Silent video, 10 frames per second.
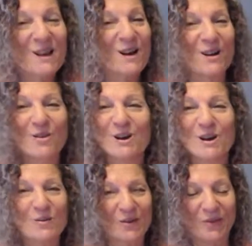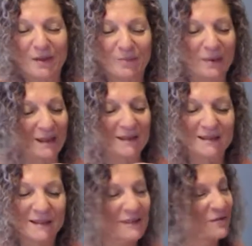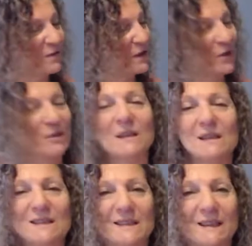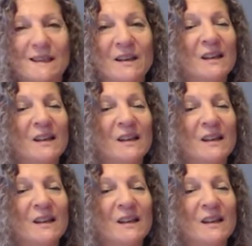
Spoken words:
along with it, because it's very easy